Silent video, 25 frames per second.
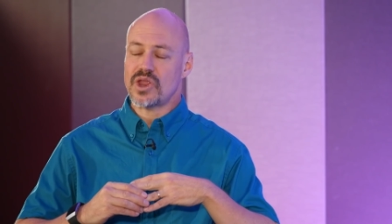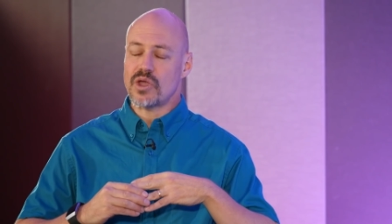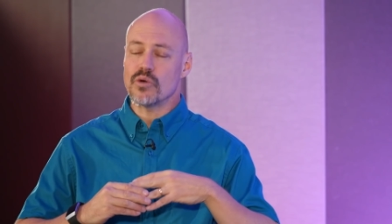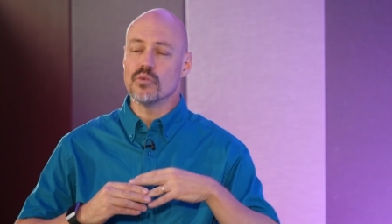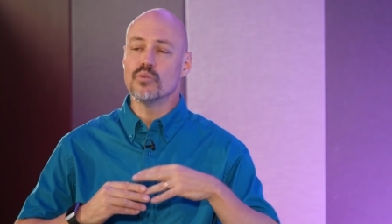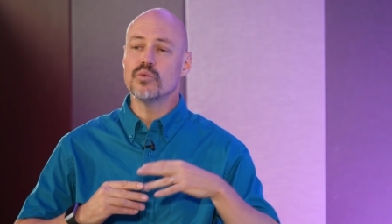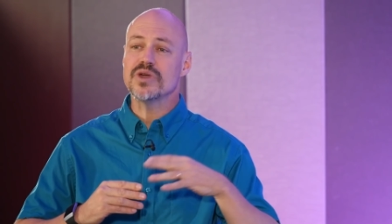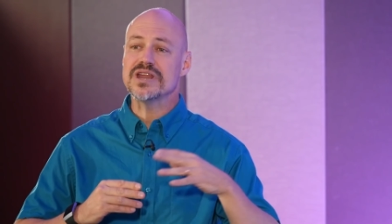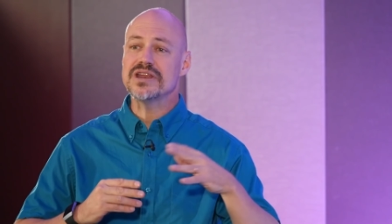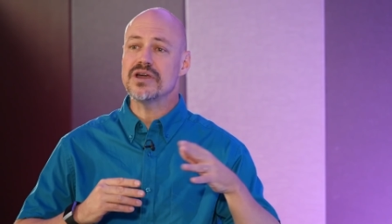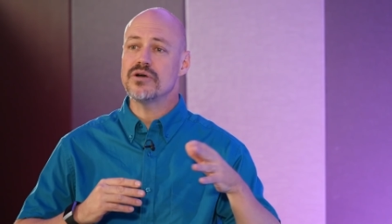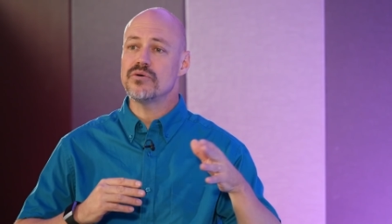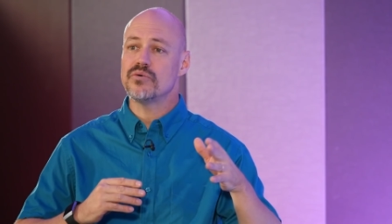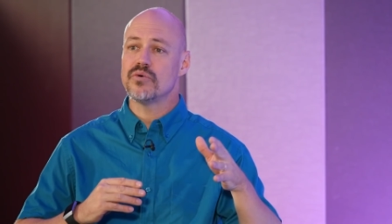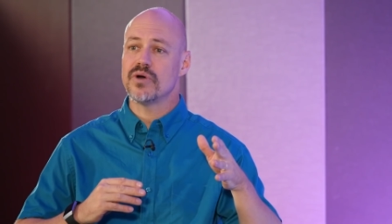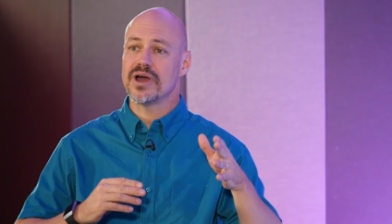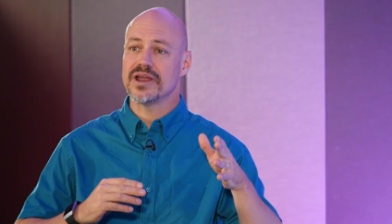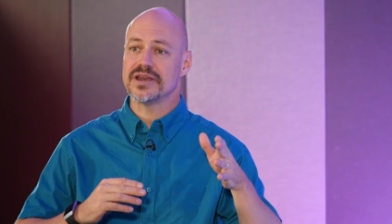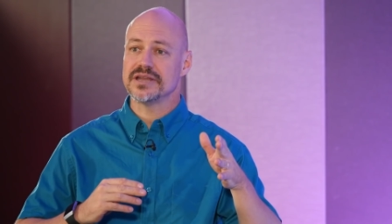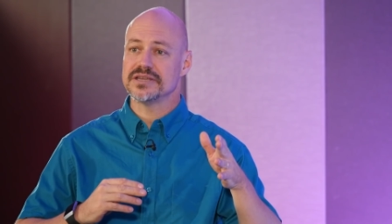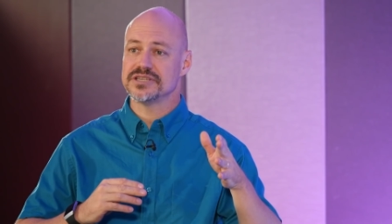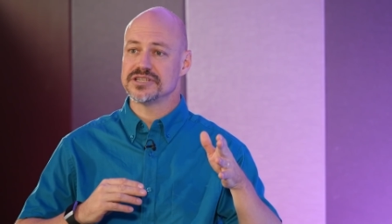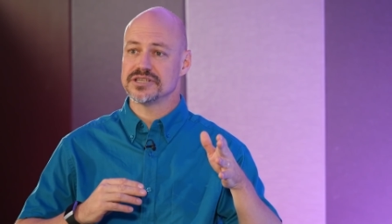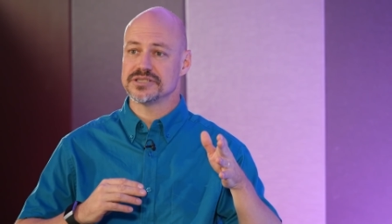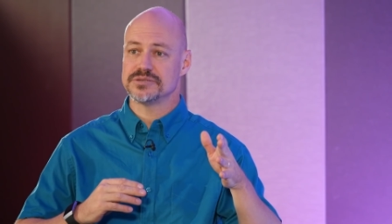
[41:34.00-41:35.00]
we don't want
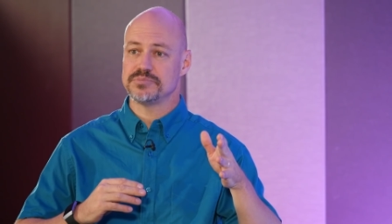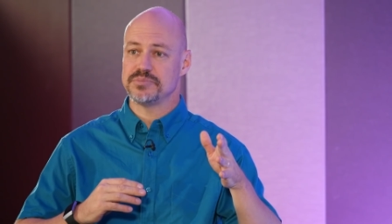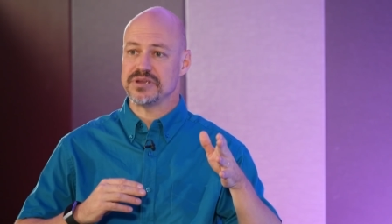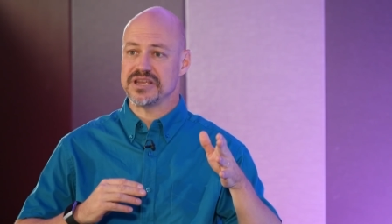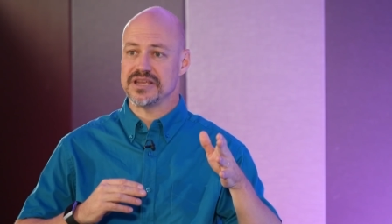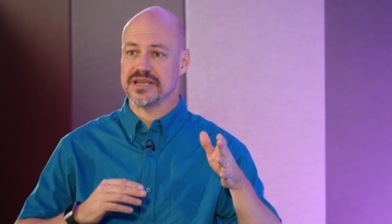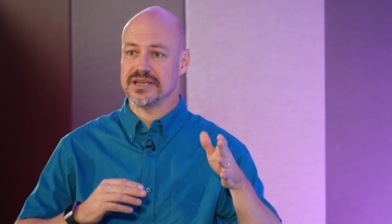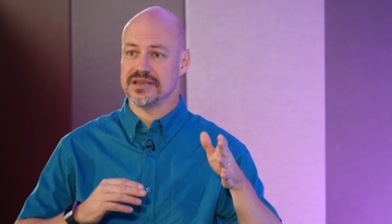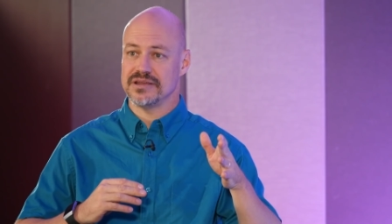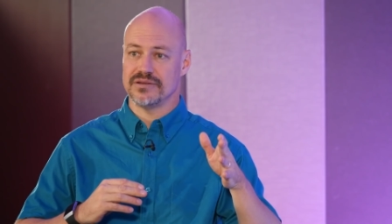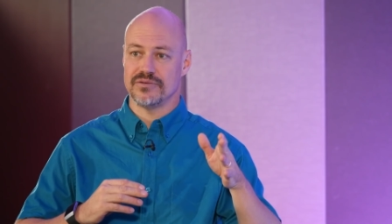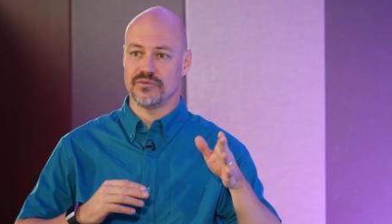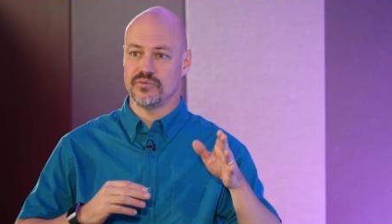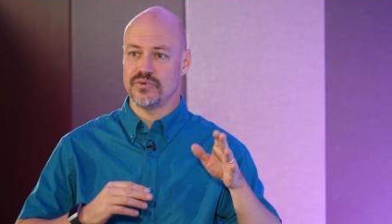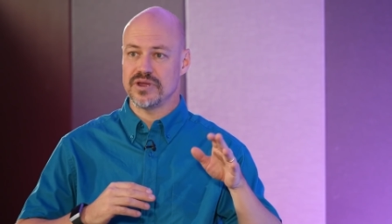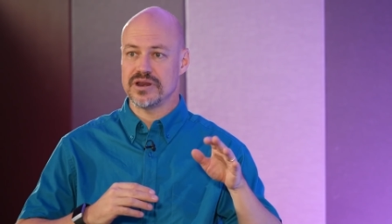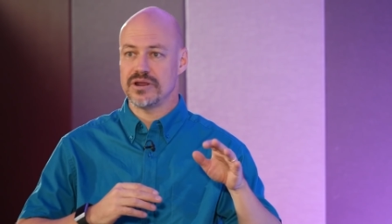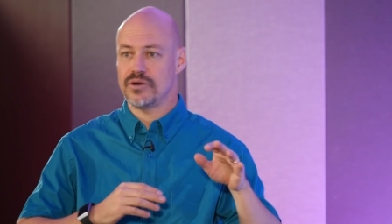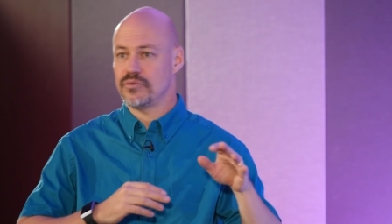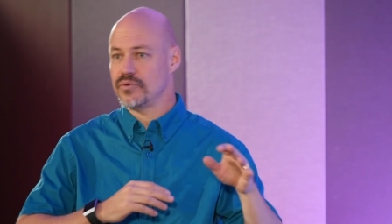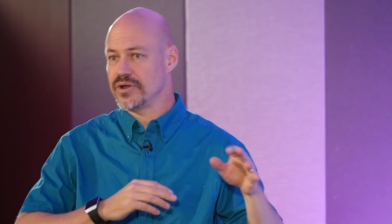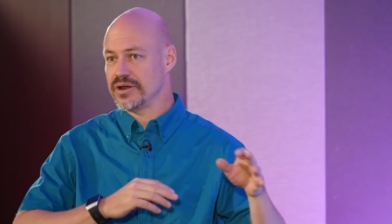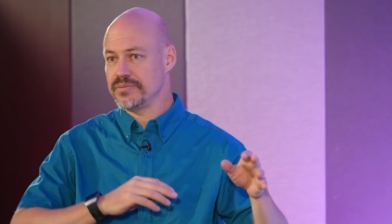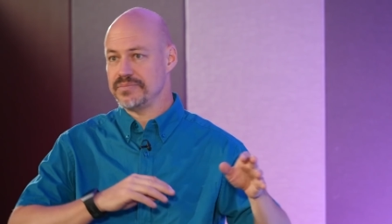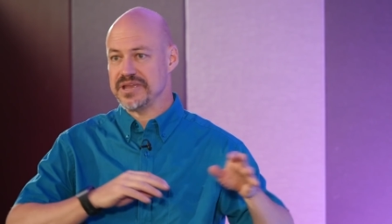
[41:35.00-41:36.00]

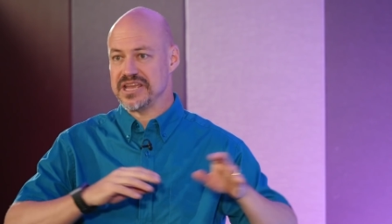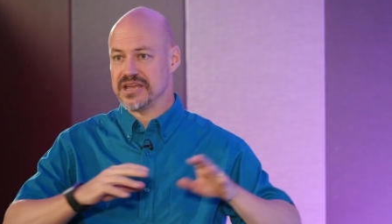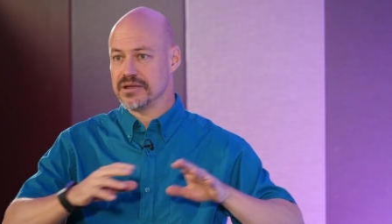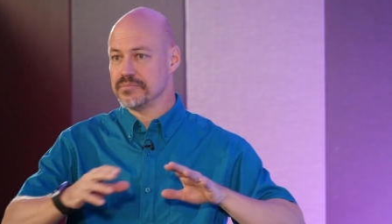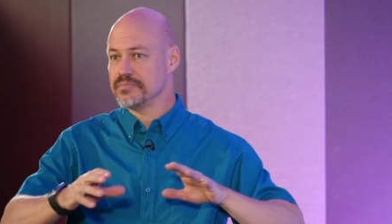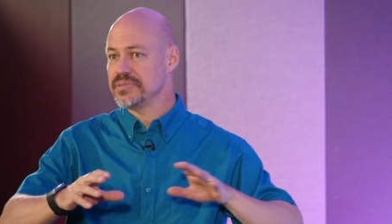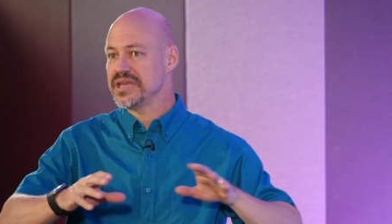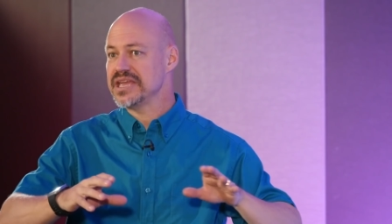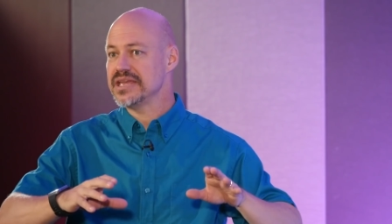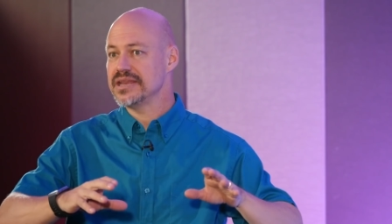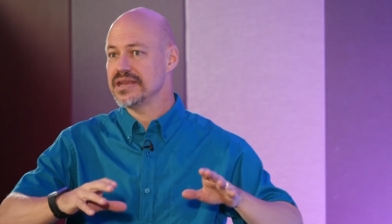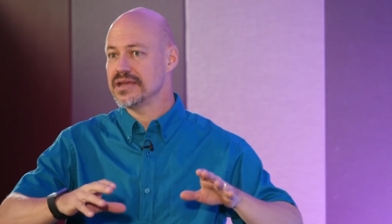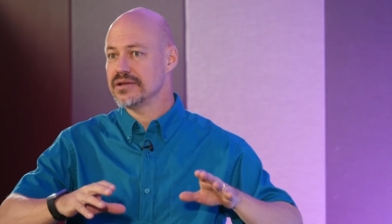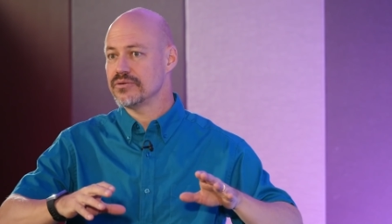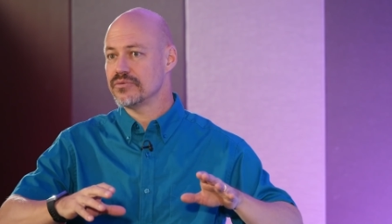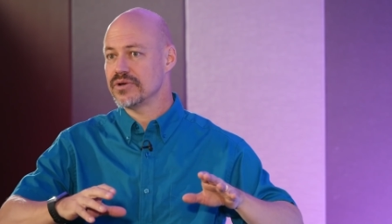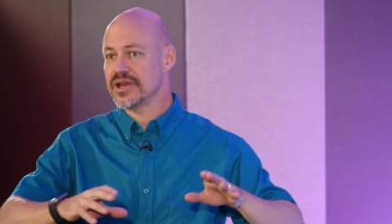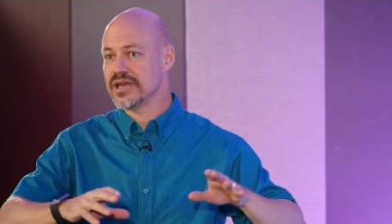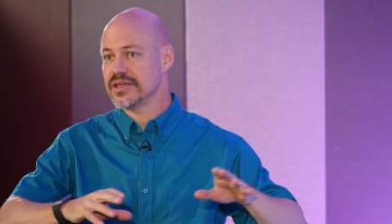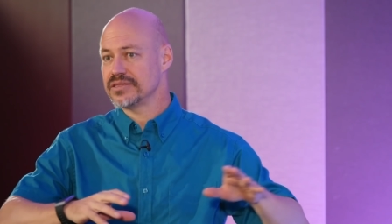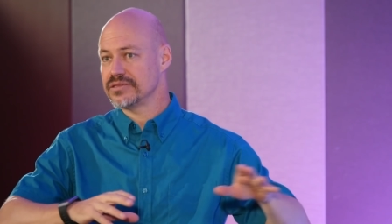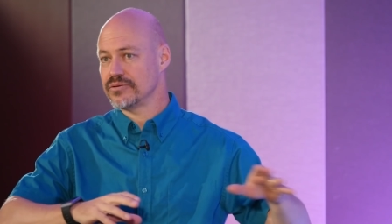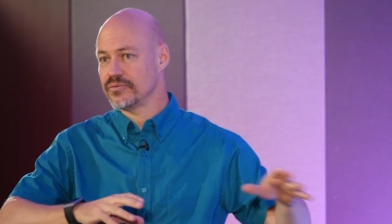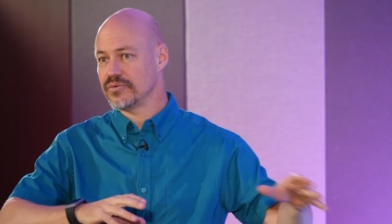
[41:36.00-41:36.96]
to be competing with,